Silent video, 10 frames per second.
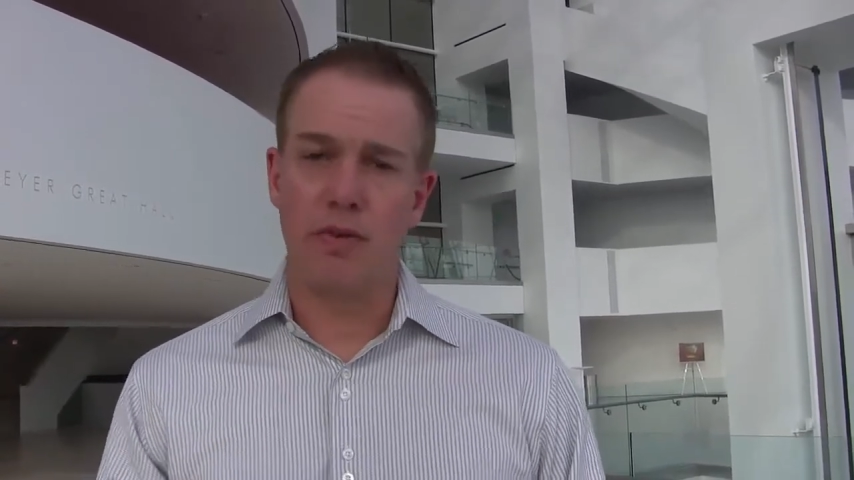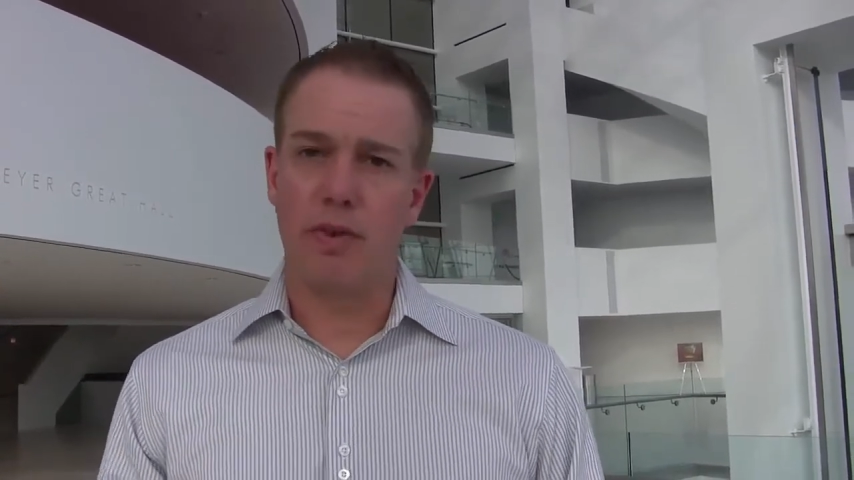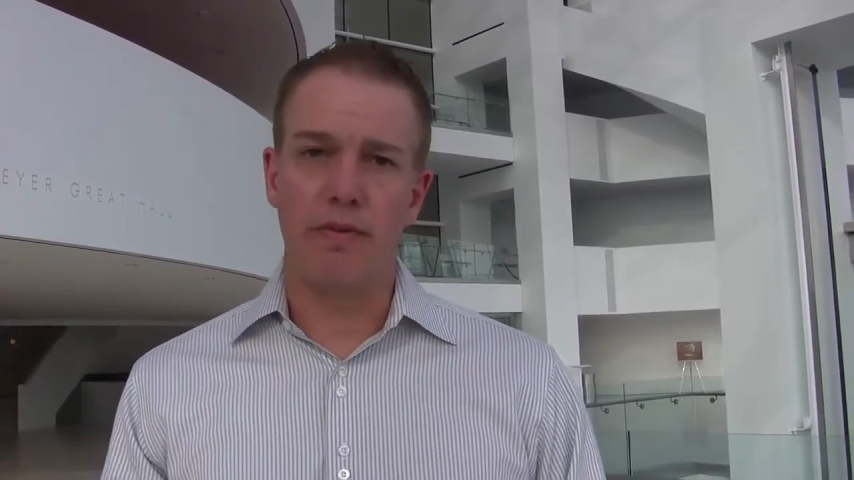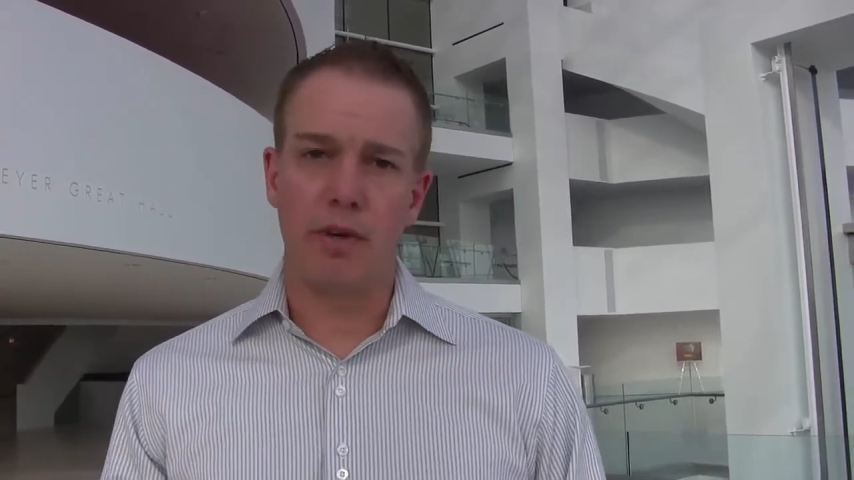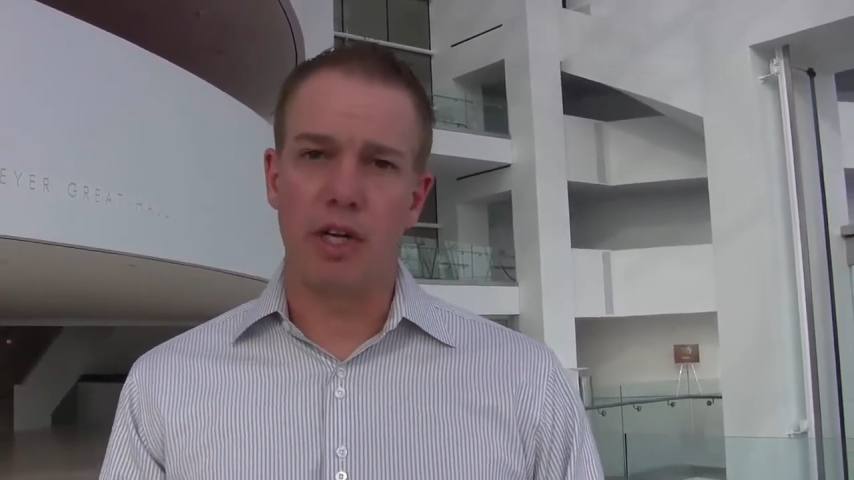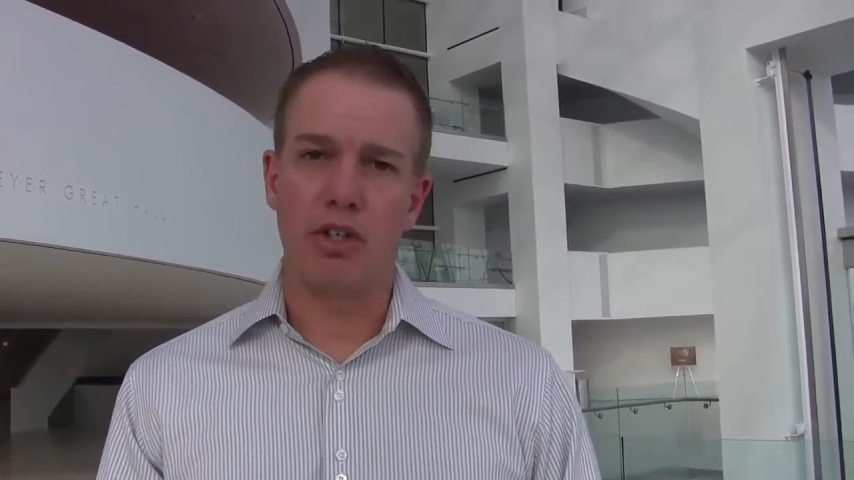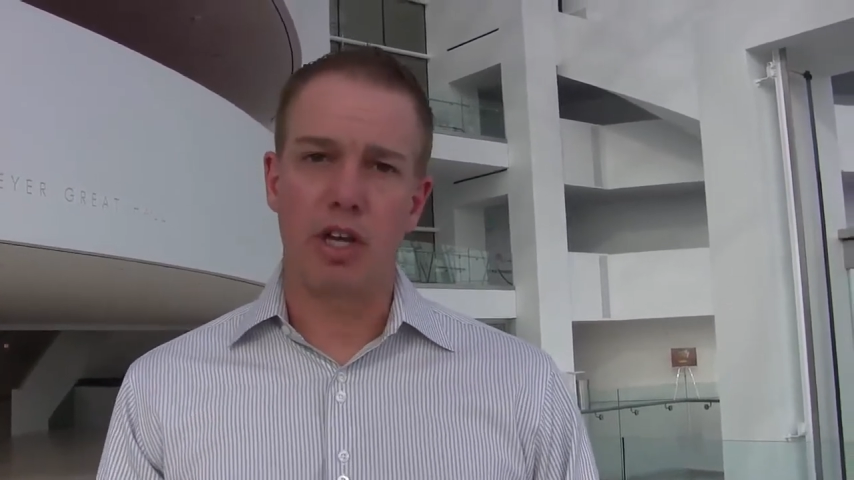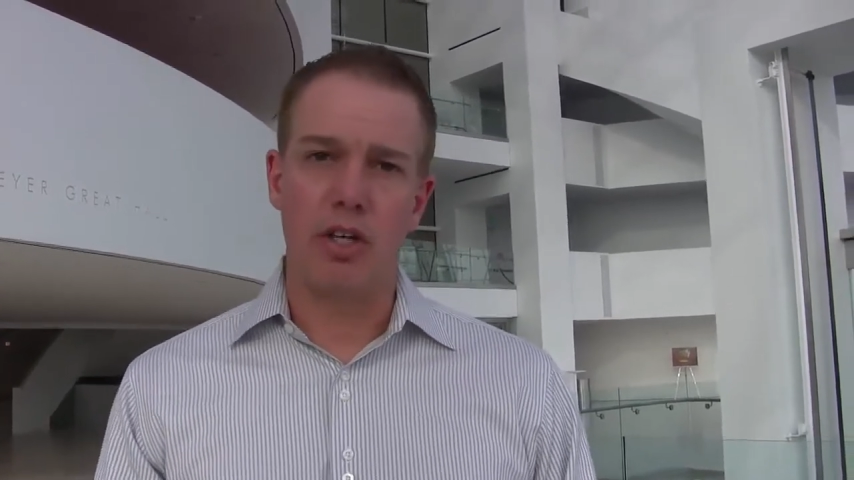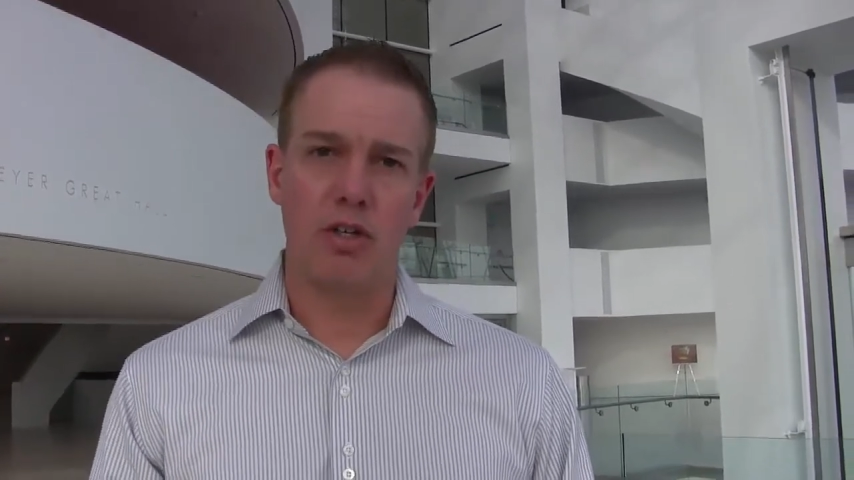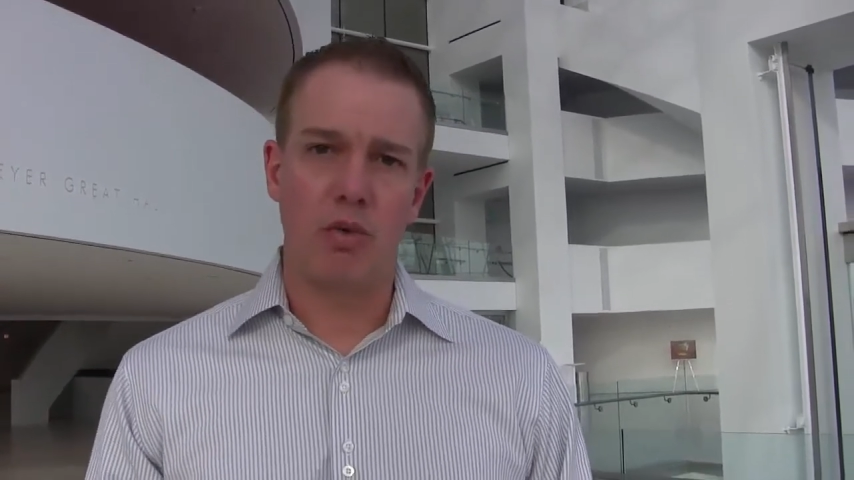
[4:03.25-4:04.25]
the free
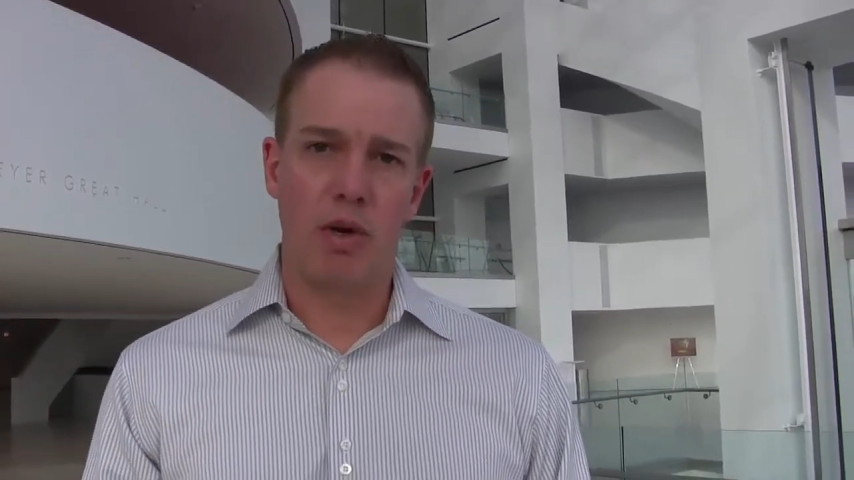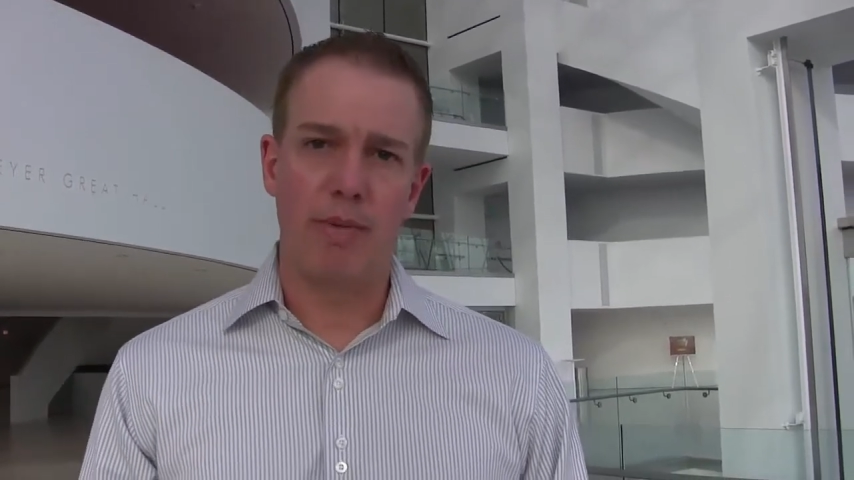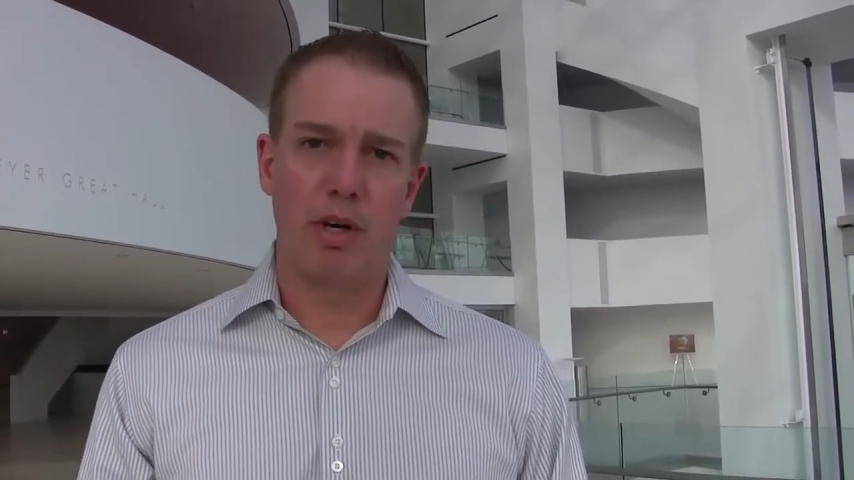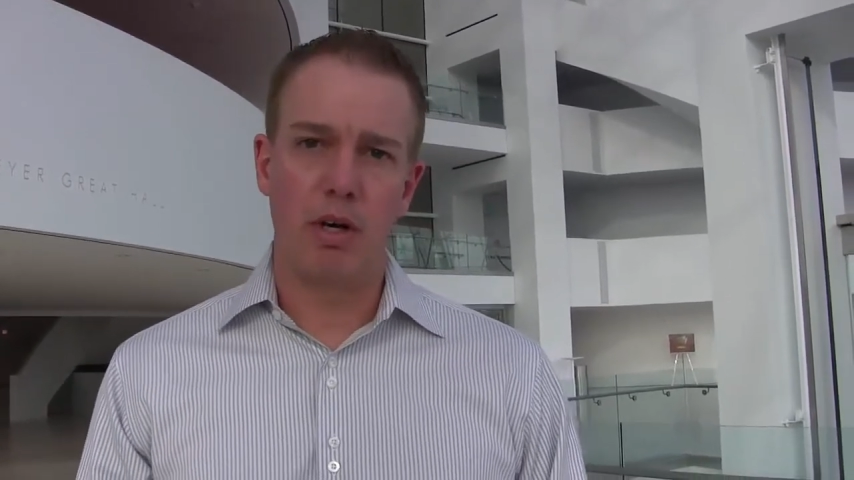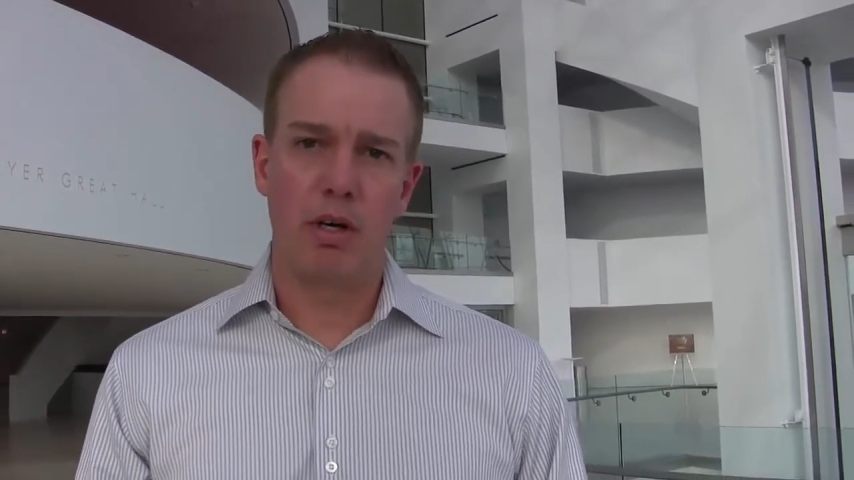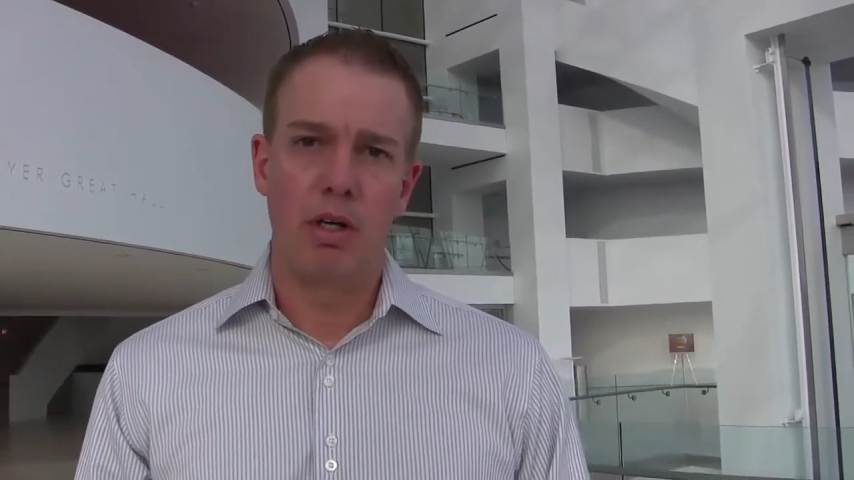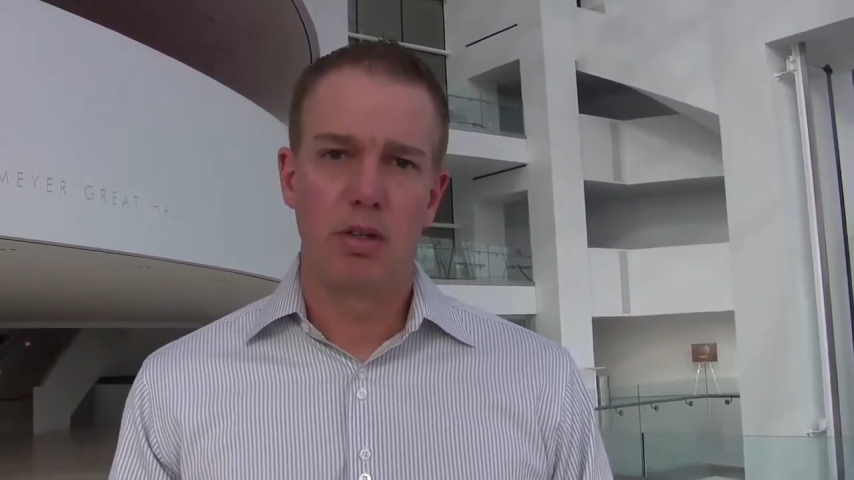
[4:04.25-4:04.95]
educational webinar,